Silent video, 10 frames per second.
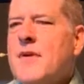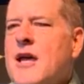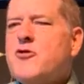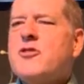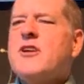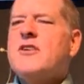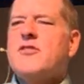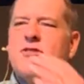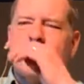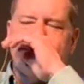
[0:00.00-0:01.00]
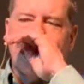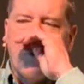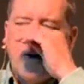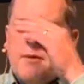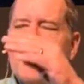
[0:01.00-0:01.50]
interesting
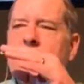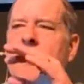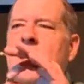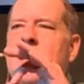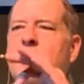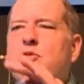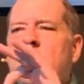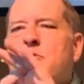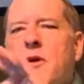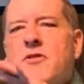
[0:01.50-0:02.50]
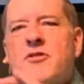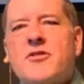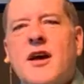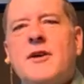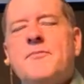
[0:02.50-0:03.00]
story, but here's what his brother
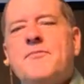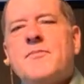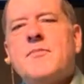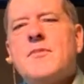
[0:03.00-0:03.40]
said.